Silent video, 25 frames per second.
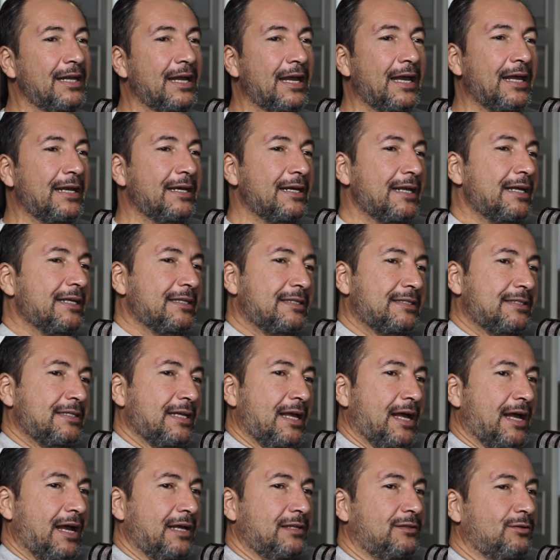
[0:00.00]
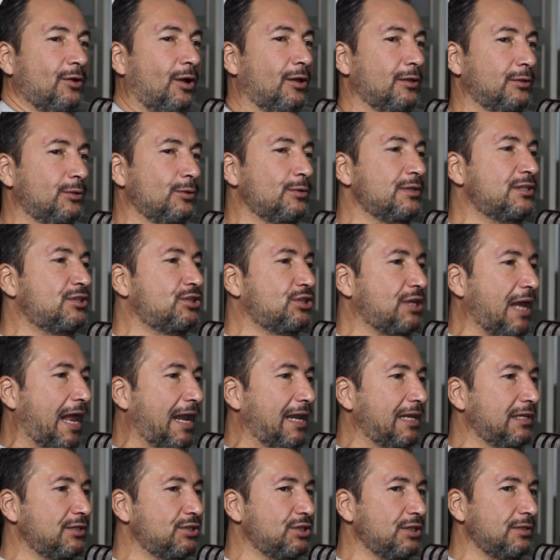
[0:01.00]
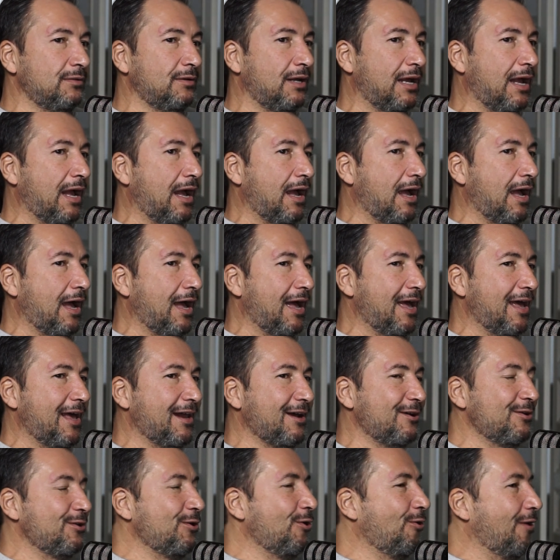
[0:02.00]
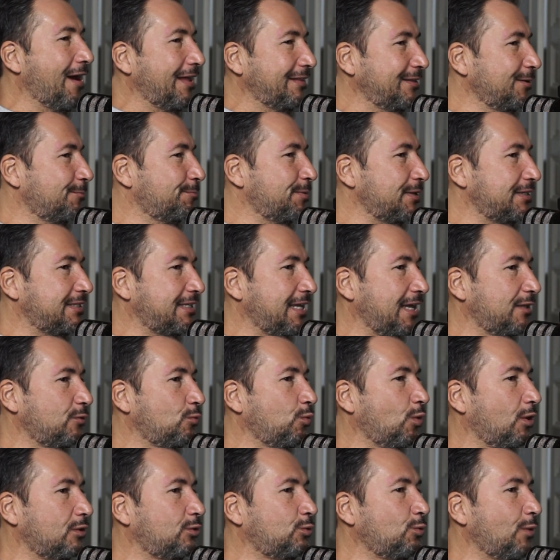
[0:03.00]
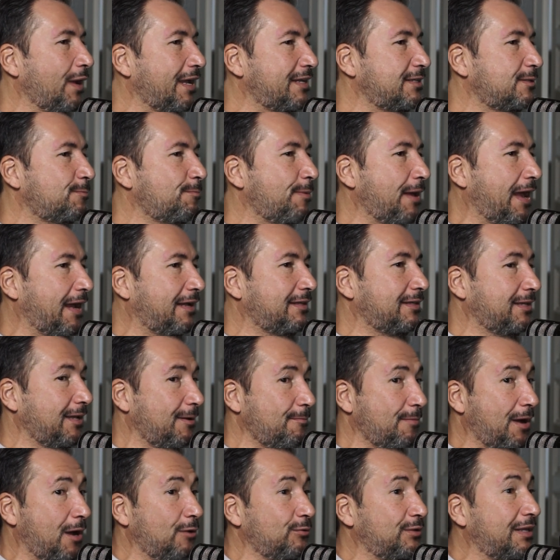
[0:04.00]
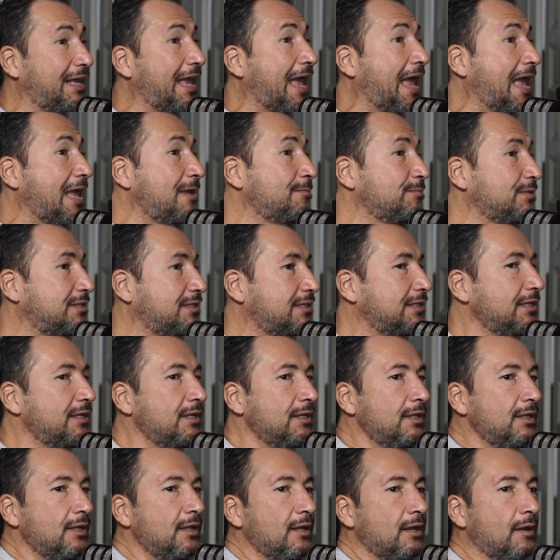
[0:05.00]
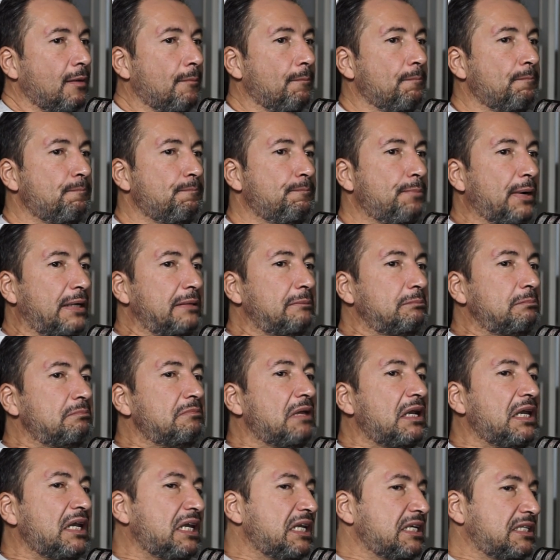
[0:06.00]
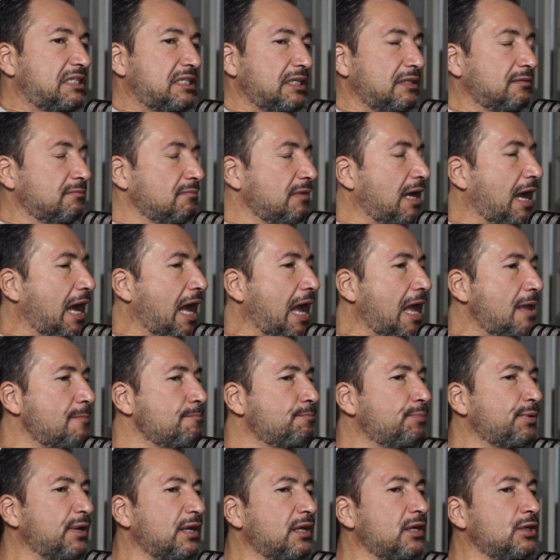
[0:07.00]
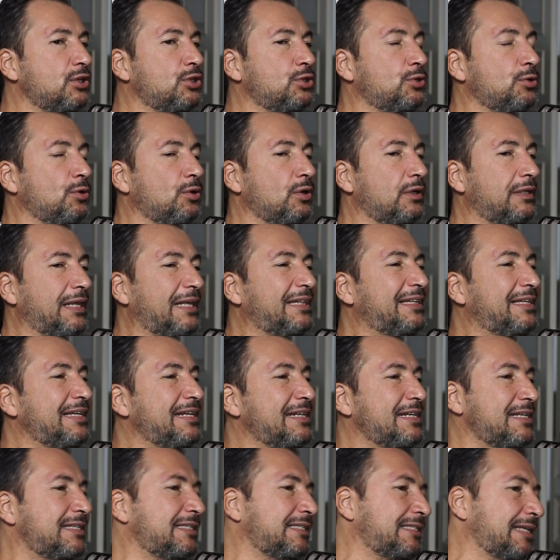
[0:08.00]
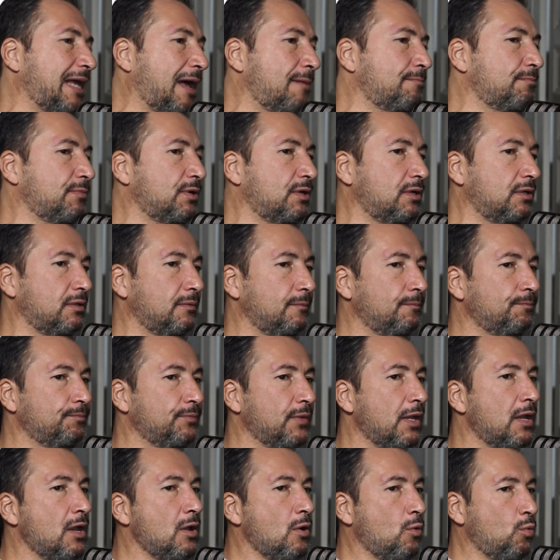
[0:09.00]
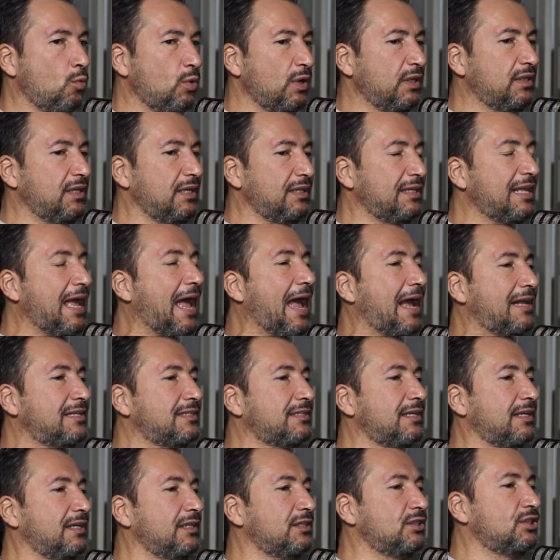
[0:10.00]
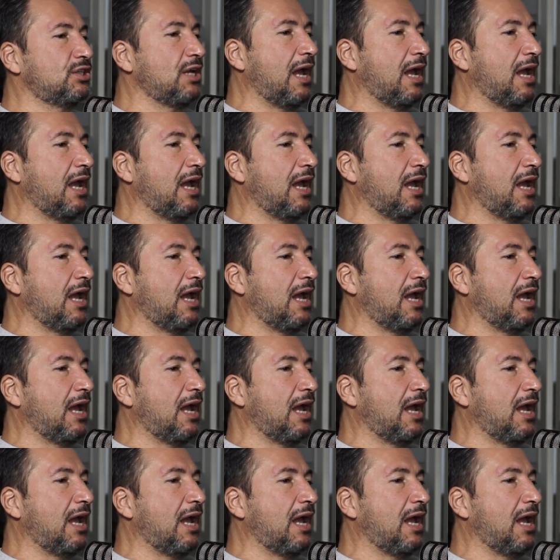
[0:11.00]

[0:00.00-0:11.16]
And it's, I told you, it's challenging. I don't know 100% what to expect about games. But listen, I'm pretty sure that in the summer, we did an excellent